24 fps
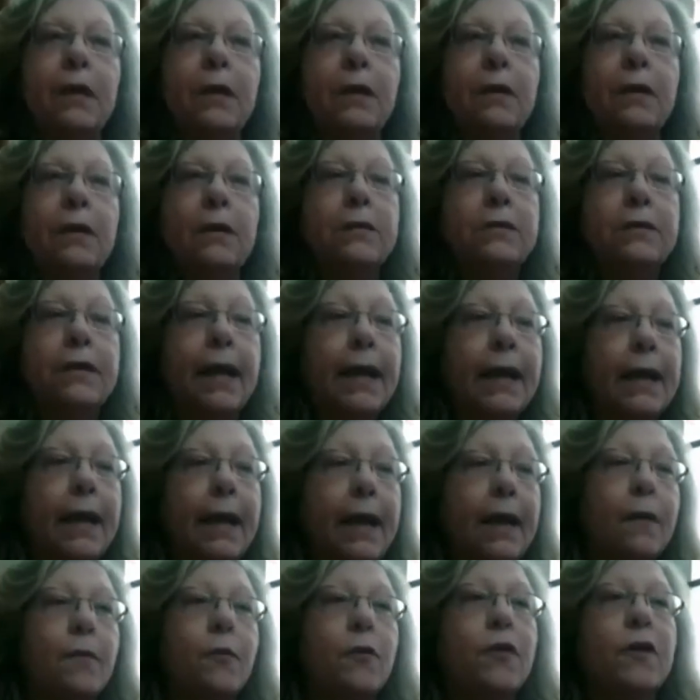because that
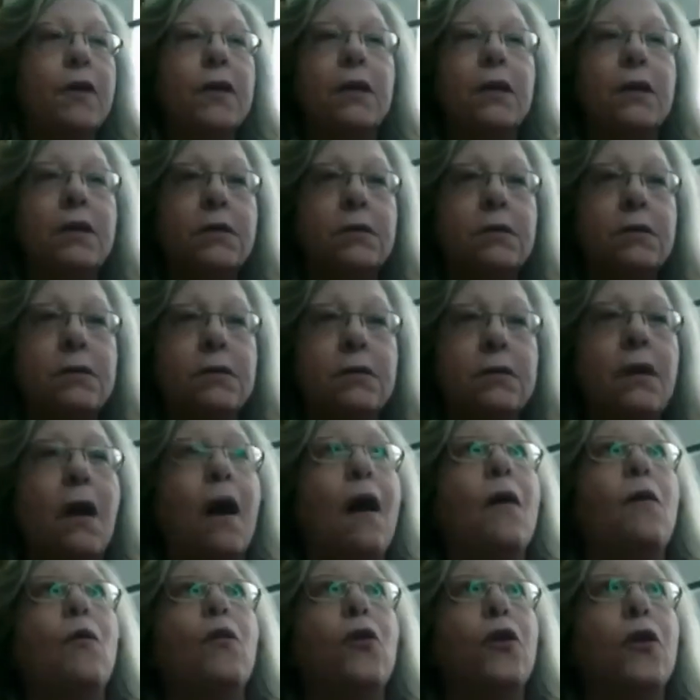camera is
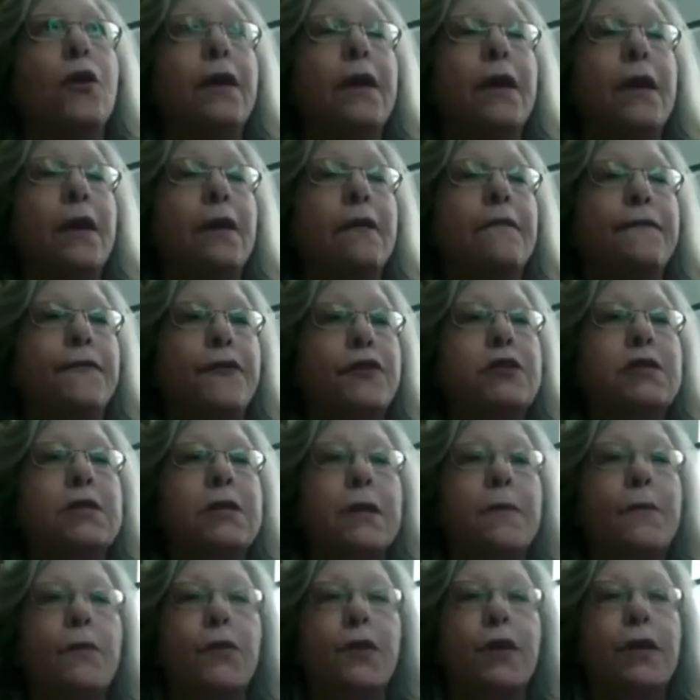not working for
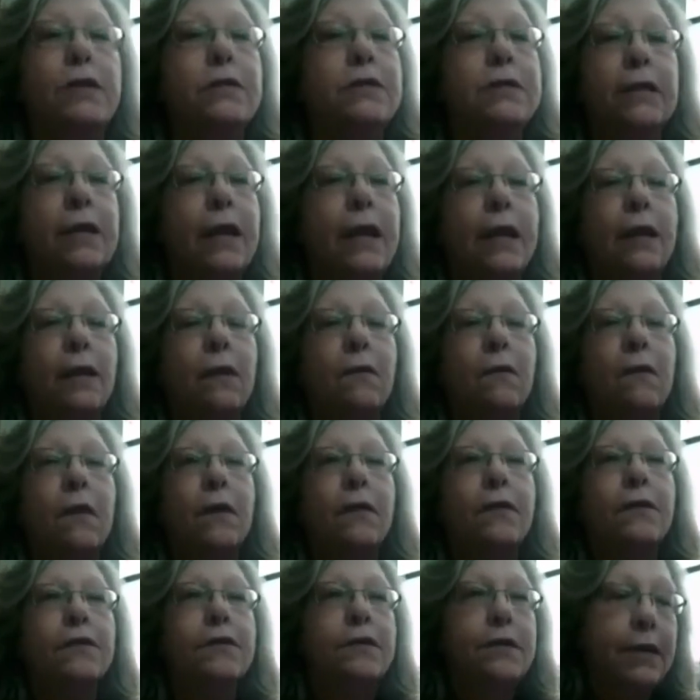some reason. I don't
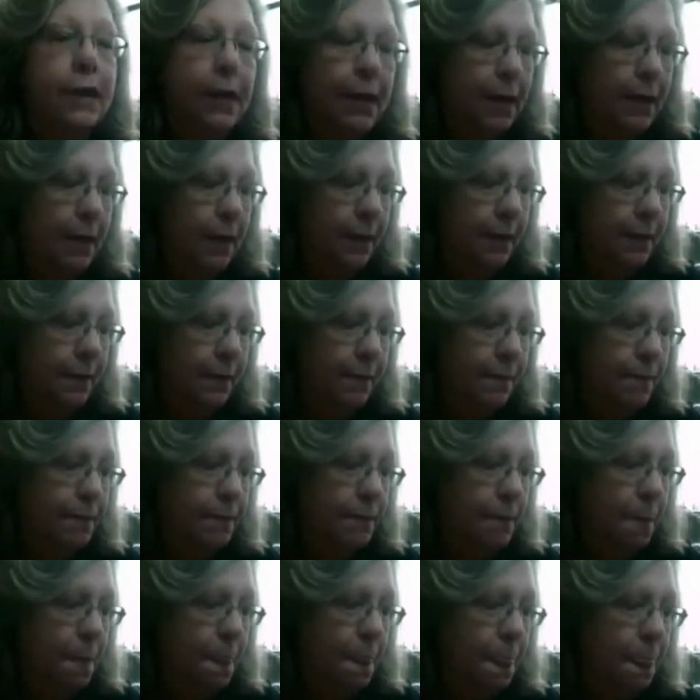understand it.
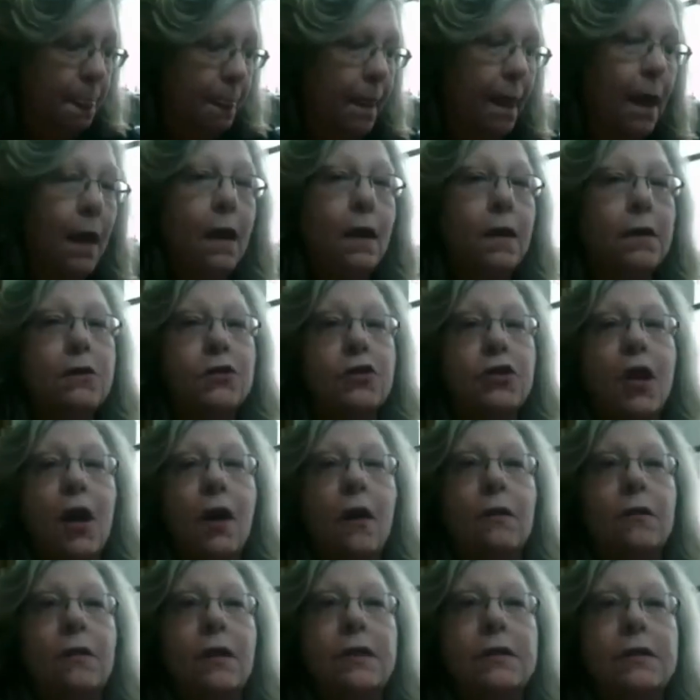
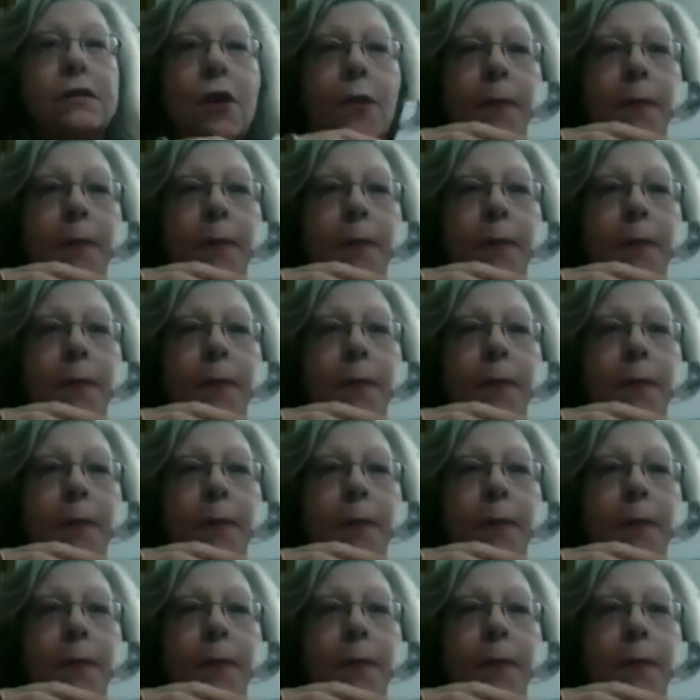So let's go